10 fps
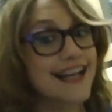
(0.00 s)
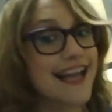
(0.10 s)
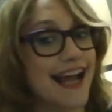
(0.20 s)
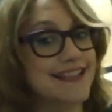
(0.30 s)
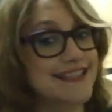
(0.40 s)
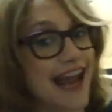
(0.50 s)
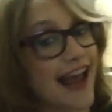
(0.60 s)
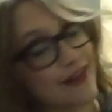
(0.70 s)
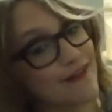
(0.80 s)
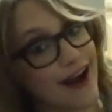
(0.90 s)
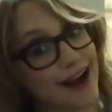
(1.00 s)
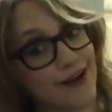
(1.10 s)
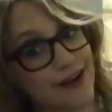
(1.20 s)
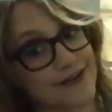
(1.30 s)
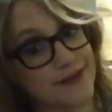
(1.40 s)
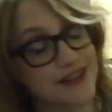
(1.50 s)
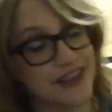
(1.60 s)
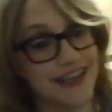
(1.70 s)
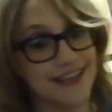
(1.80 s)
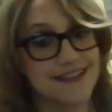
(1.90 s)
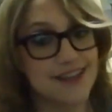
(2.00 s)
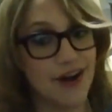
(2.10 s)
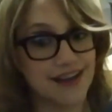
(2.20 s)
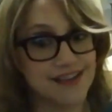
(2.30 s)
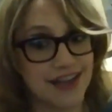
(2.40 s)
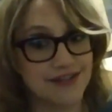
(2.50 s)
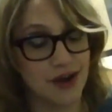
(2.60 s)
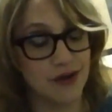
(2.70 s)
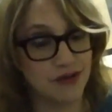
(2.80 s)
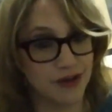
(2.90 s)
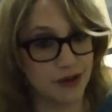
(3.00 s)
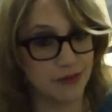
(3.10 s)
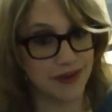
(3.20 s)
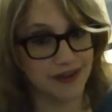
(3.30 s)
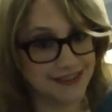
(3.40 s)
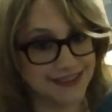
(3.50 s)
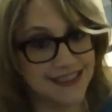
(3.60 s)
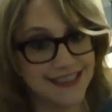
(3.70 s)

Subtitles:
can't stand the white noise machine, so I just have to go full earplugs.